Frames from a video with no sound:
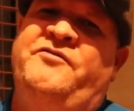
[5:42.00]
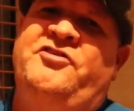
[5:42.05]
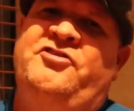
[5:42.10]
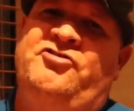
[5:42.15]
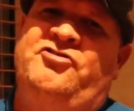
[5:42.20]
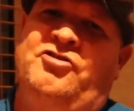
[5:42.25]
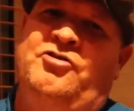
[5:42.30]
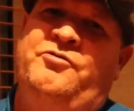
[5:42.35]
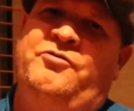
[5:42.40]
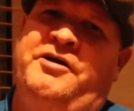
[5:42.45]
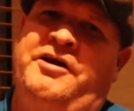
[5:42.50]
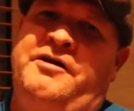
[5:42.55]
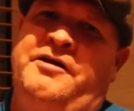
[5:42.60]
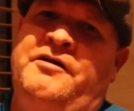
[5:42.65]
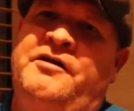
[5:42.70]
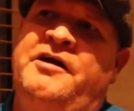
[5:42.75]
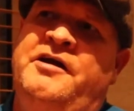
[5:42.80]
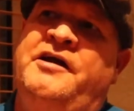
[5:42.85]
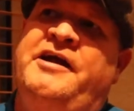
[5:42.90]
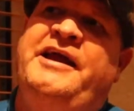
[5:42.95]
his
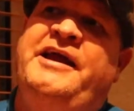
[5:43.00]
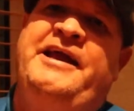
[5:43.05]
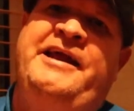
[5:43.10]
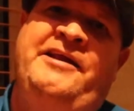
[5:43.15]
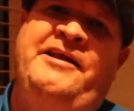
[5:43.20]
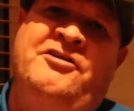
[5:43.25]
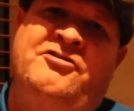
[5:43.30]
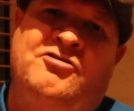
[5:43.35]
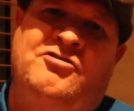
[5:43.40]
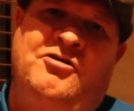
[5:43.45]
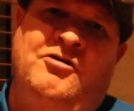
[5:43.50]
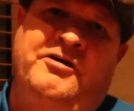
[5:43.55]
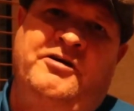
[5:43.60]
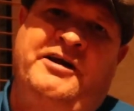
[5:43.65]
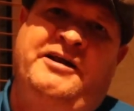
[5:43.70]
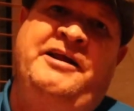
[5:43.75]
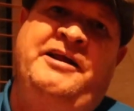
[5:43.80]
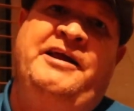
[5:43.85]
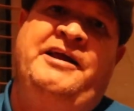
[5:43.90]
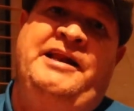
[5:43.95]
shooting, hitting the
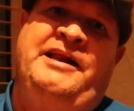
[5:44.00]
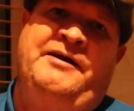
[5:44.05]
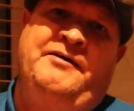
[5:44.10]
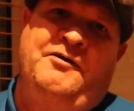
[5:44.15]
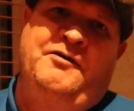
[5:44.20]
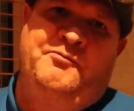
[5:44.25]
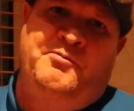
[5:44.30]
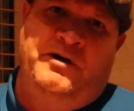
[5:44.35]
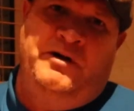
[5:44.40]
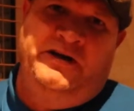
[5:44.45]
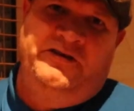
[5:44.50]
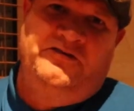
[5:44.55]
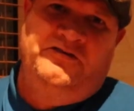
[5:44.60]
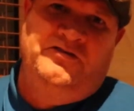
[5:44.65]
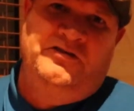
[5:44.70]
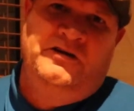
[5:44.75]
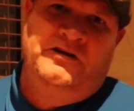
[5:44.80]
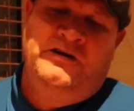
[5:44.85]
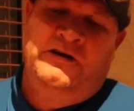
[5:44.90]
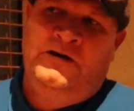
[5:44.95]
target and hitting it at a pace.